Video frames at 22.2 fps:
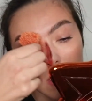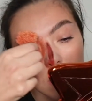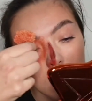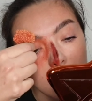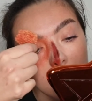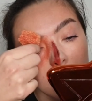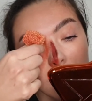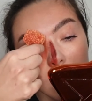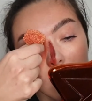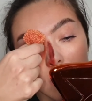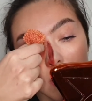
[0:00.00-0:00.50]

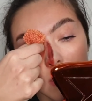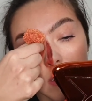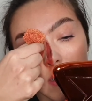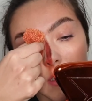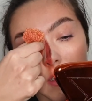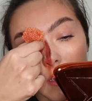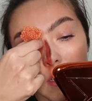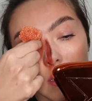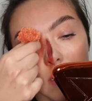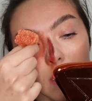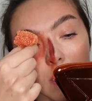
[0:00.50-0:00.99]
also
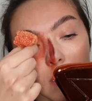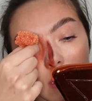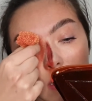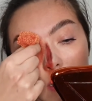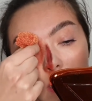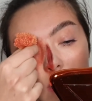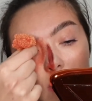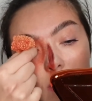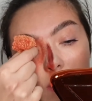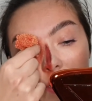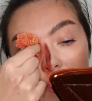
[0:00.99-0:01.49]
it doesn't
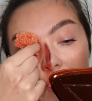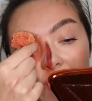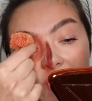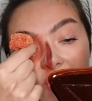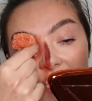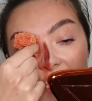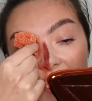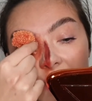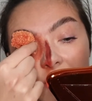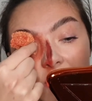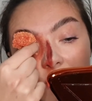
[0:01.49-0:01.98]
pick up
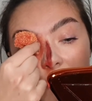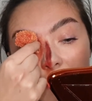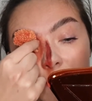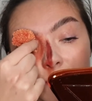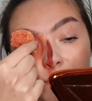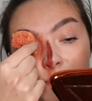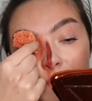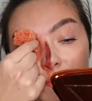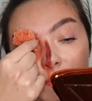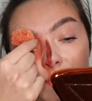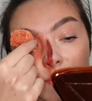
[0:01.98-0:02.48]
as much
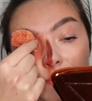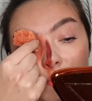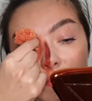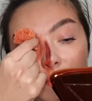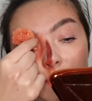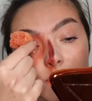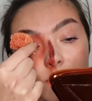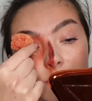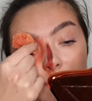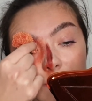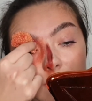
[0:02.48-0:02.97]
product.
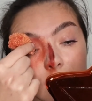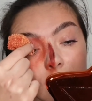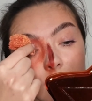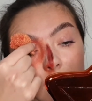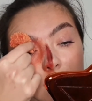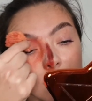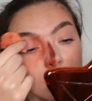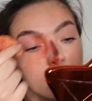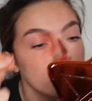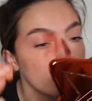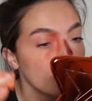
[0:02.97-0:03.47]
And on an
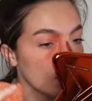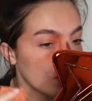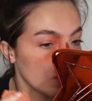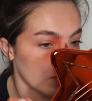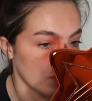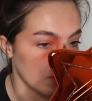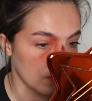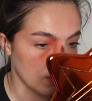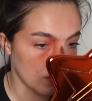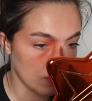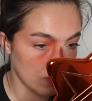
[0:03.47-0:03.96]
injury
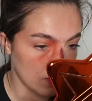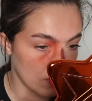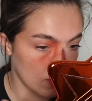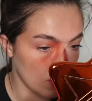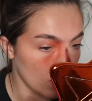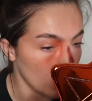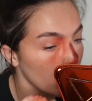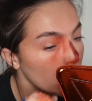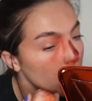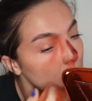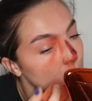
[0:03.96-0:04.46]
like this,
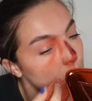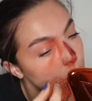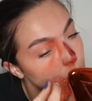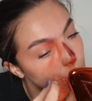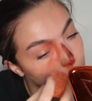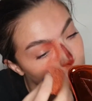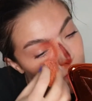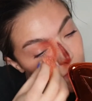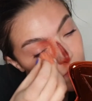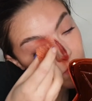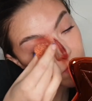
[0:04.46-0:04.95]

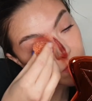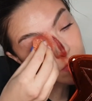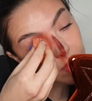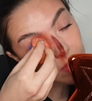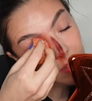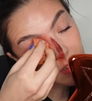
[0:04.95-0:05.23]
because there's so